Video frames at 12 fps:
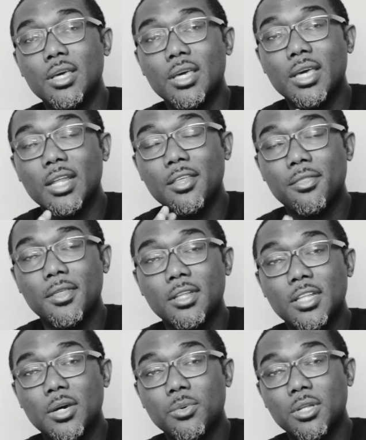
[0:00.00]
And I
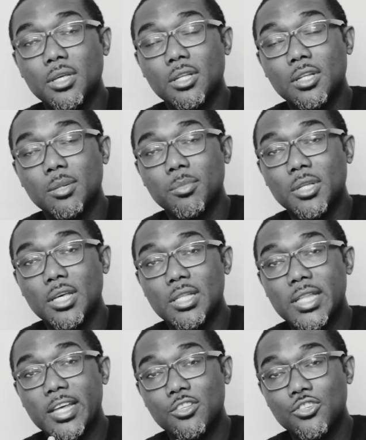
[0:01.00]
think that would
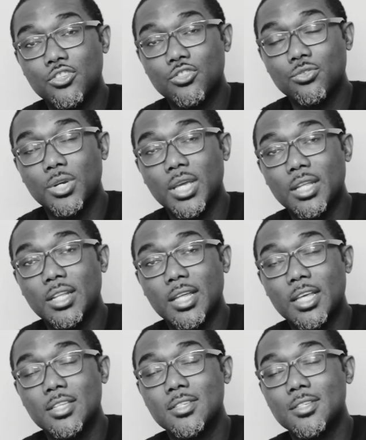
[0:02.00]
eliminate that strain
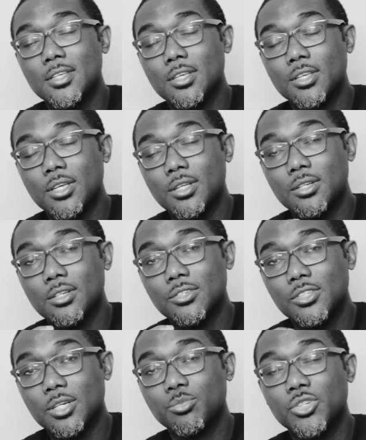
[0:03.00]
that I see in the
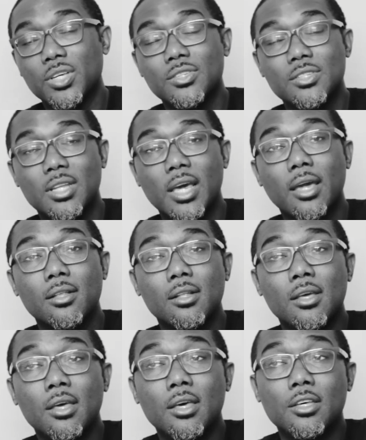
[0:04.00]
subject's neck.
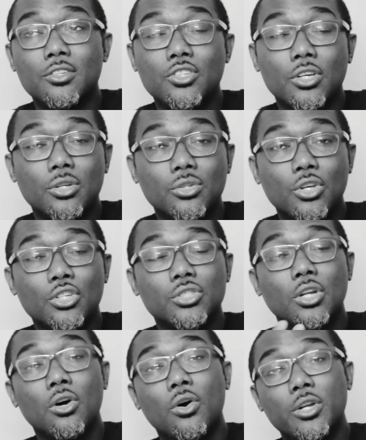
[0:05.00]
So those
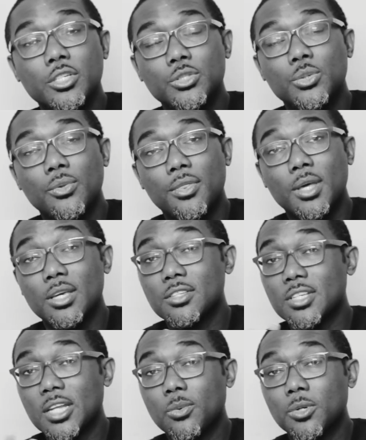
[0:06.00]
are the only two
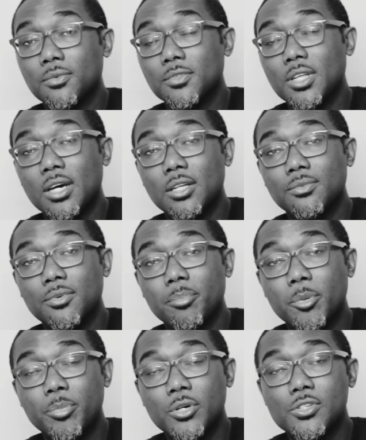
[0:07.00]
things that I would have done
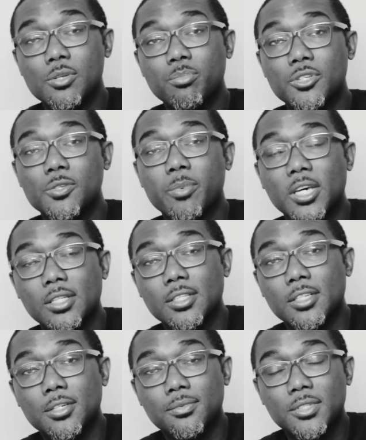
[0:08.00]
from a posing
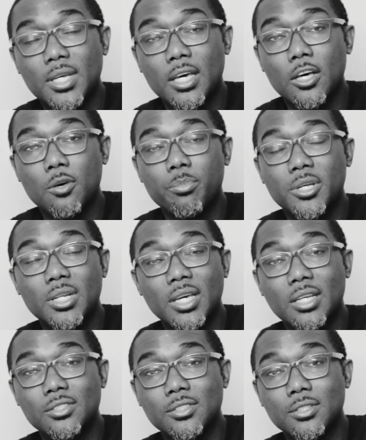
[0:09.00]
perspective to help
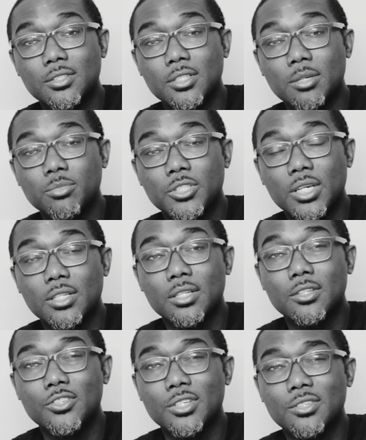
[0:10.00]
enhance the
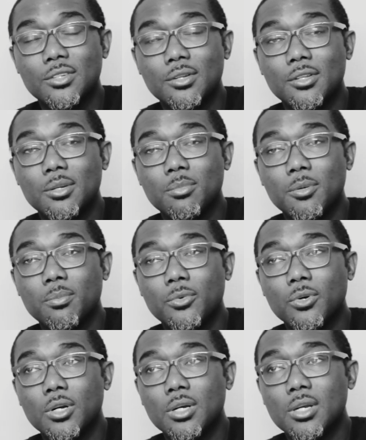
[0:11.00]
subject just a little bit
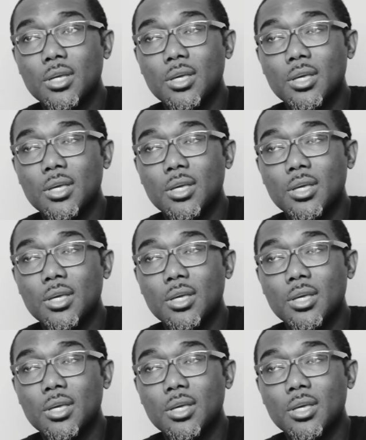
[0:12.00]
more.